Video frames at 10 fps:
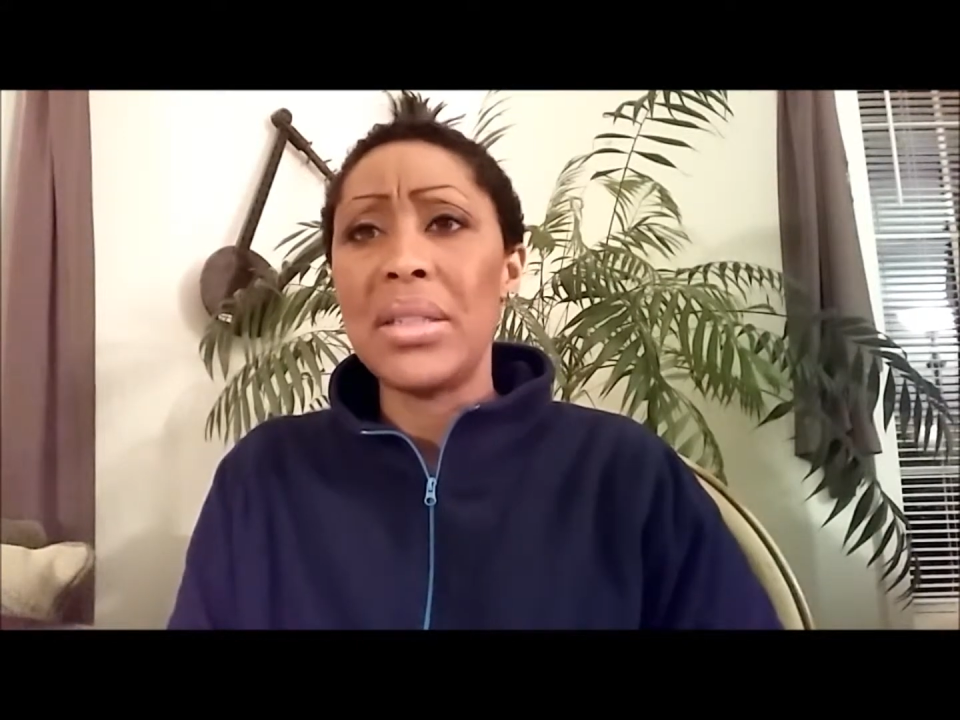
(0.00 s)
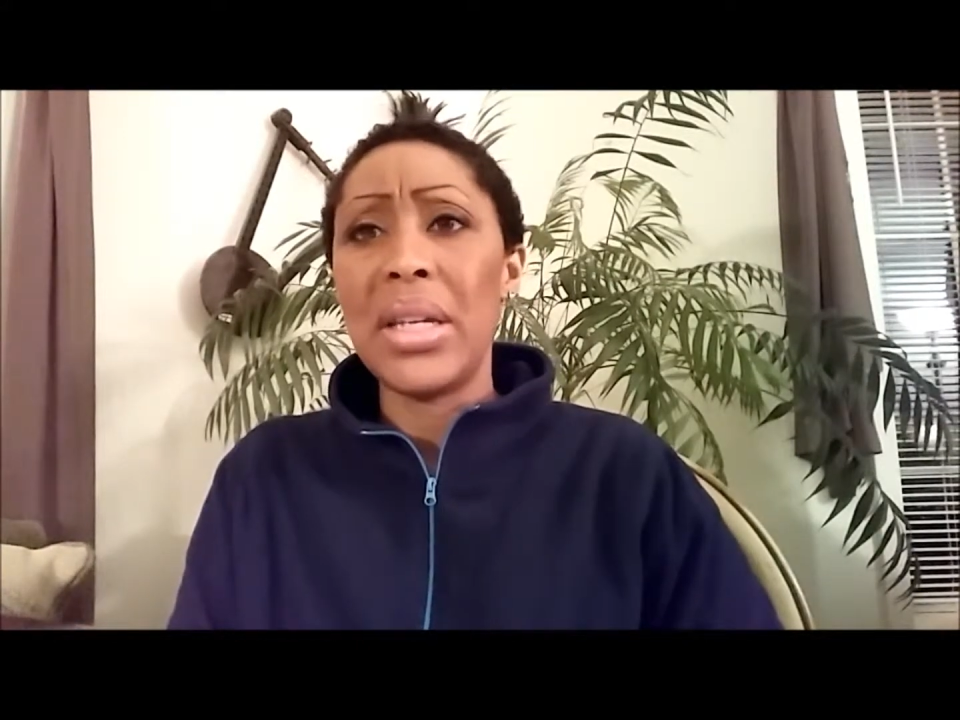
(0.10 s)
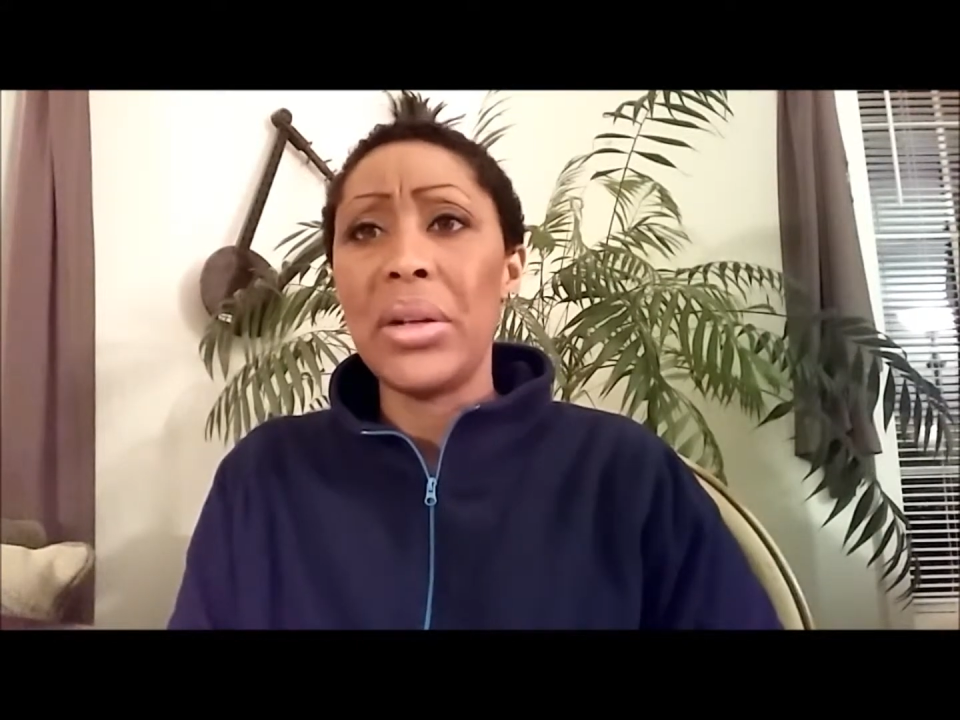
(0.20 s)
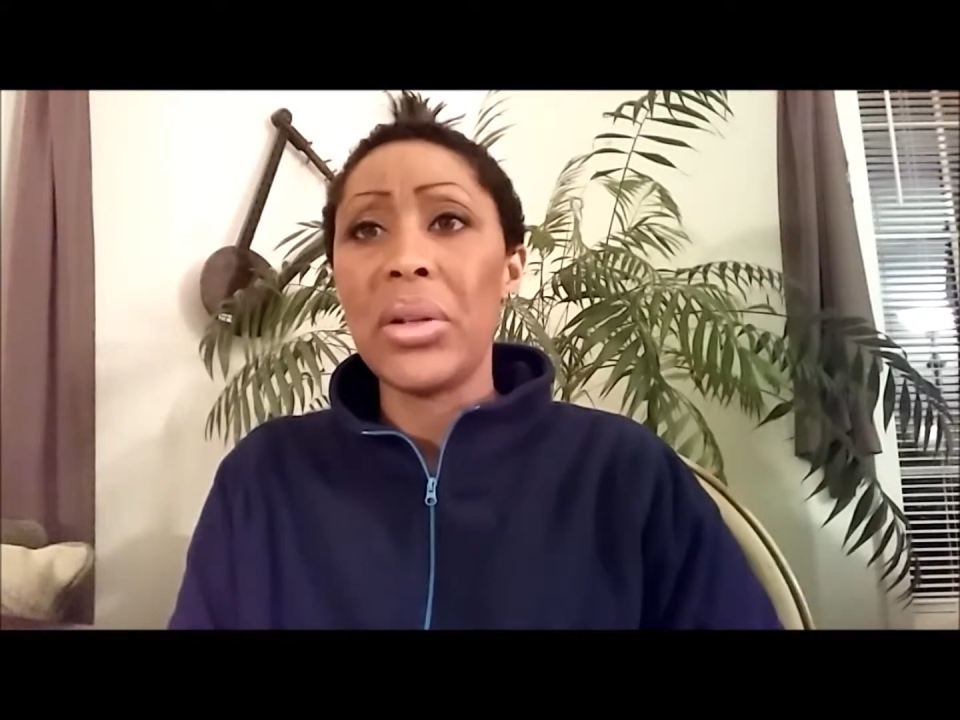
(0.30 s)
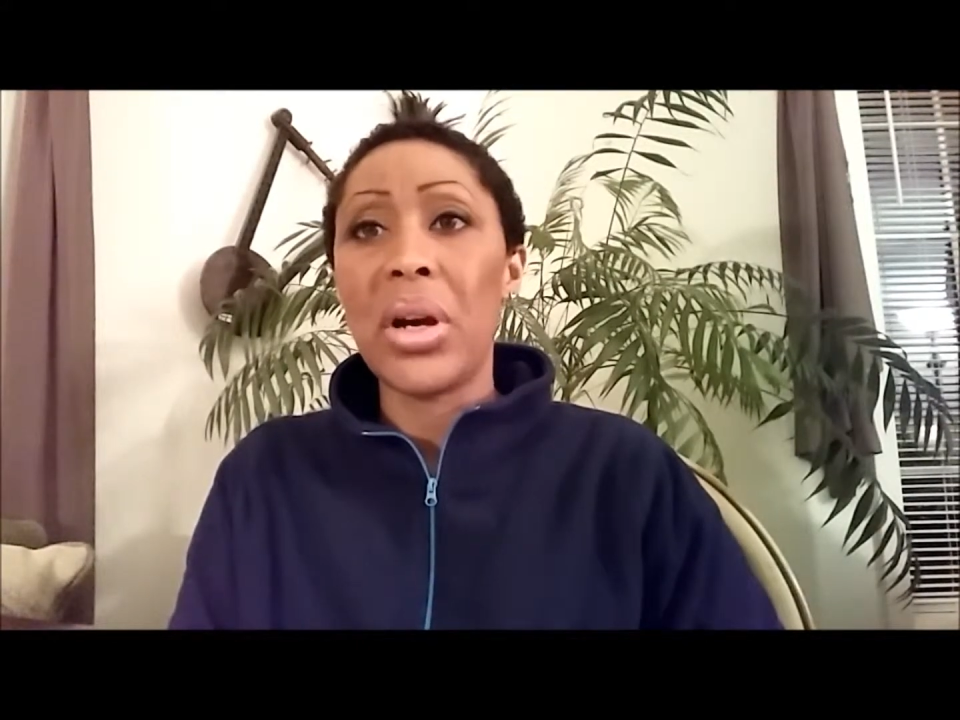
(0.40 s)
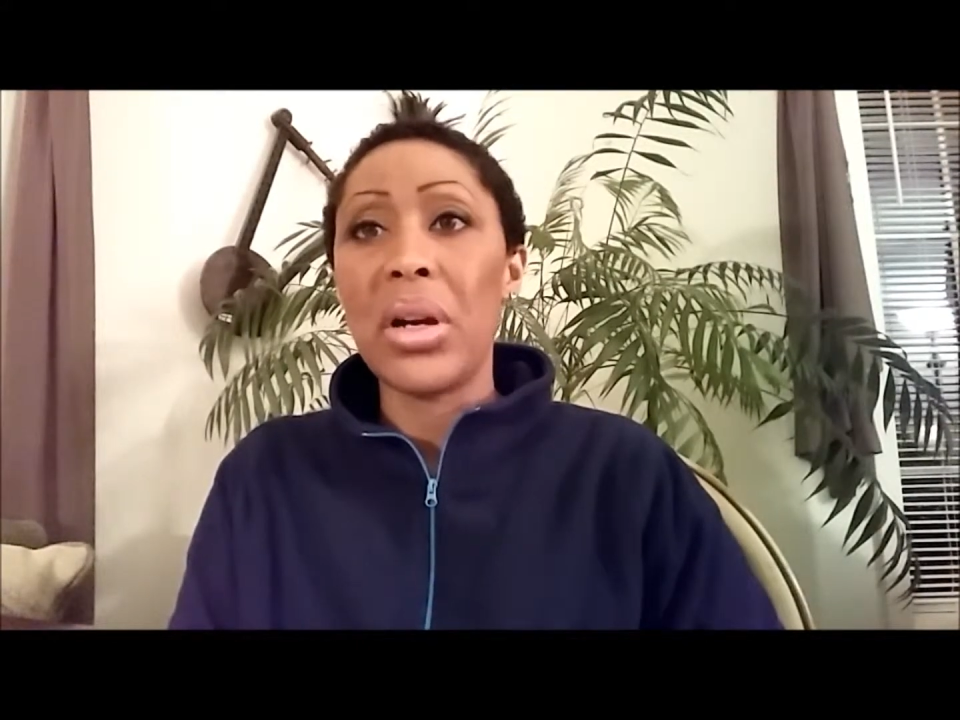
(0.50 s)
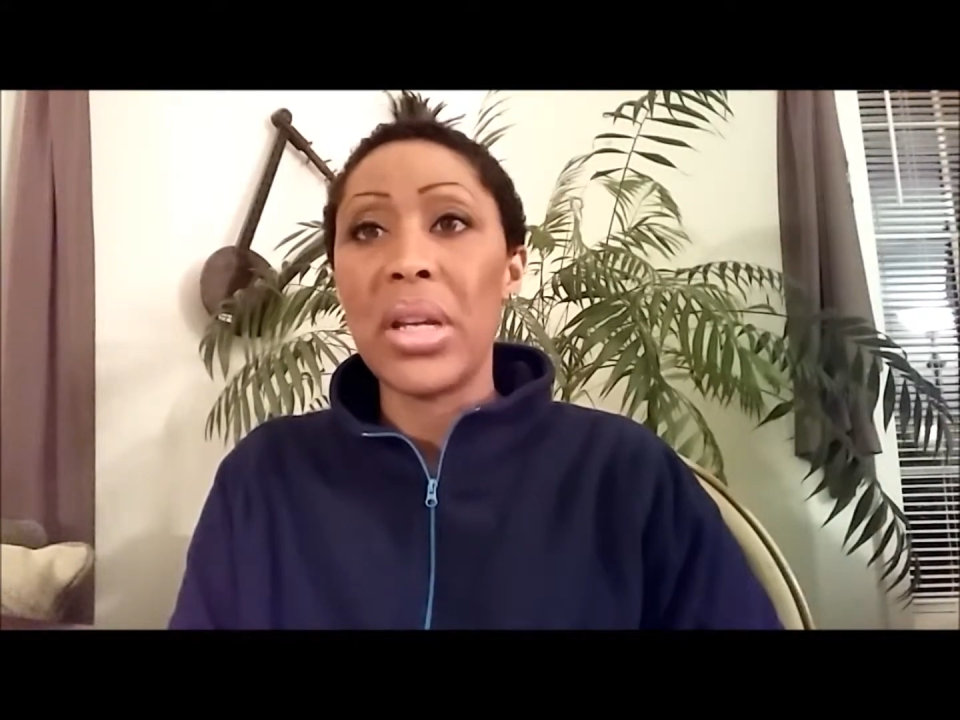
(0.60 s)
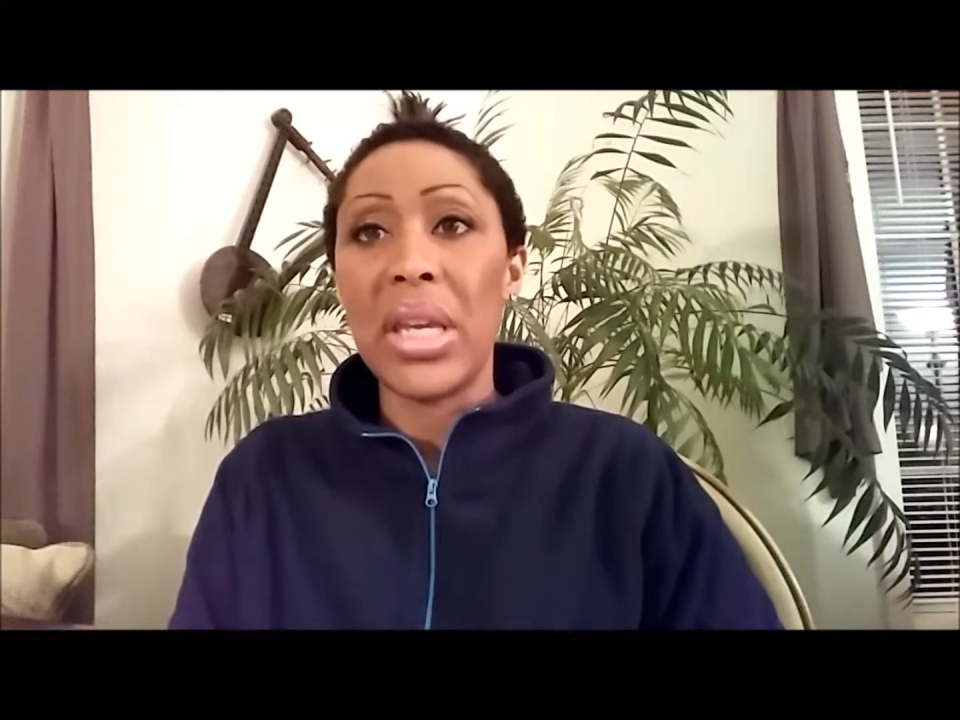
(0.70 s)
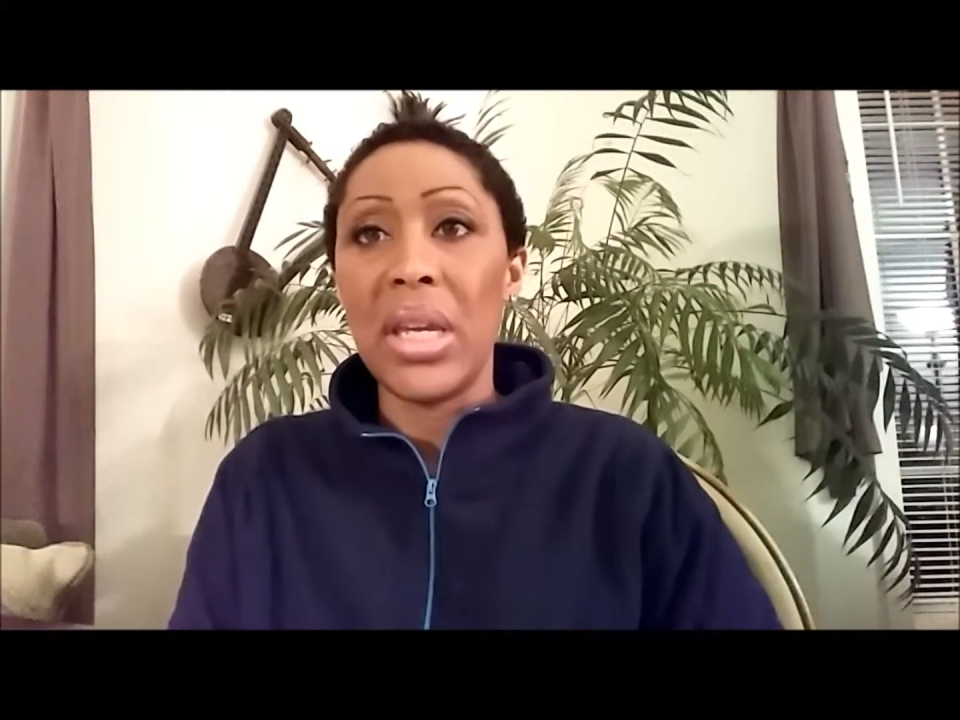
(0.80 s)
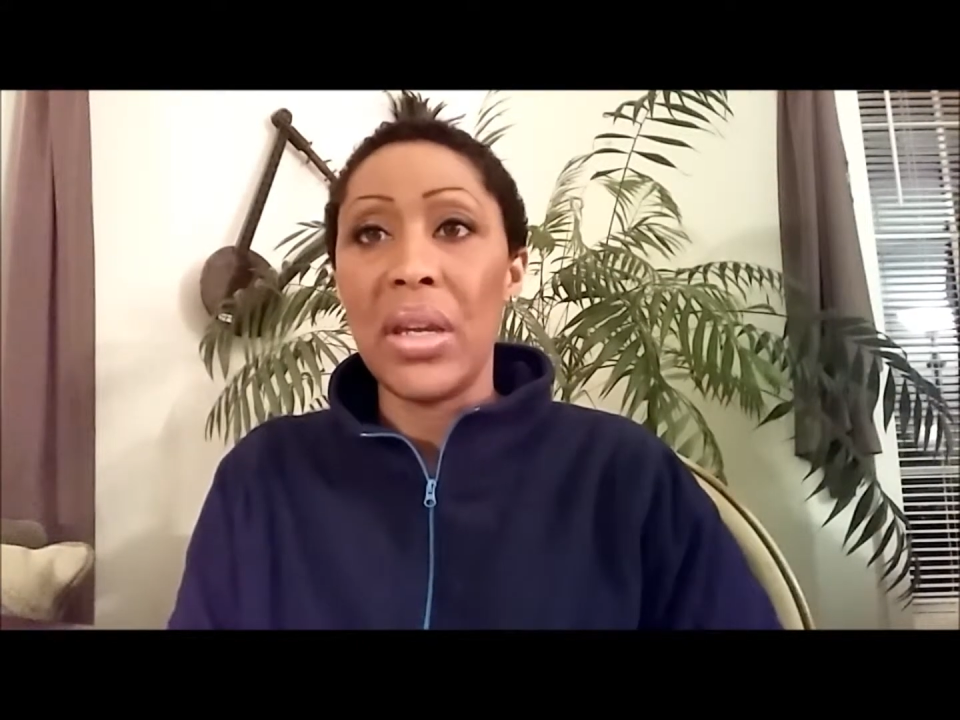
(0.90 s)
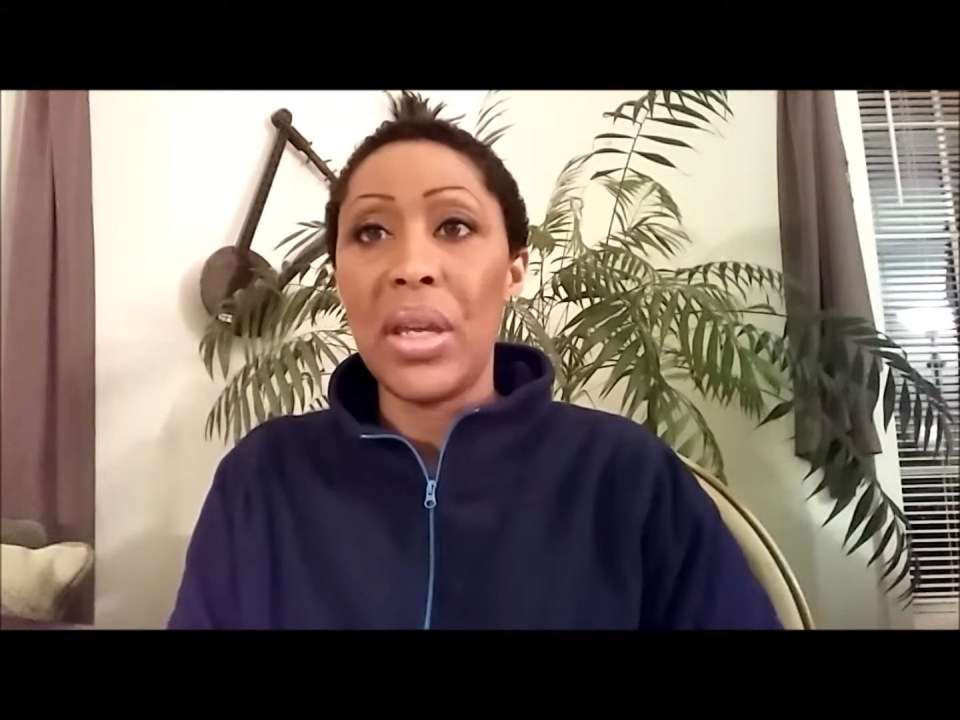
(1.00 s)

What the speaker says: Dale Carnegie,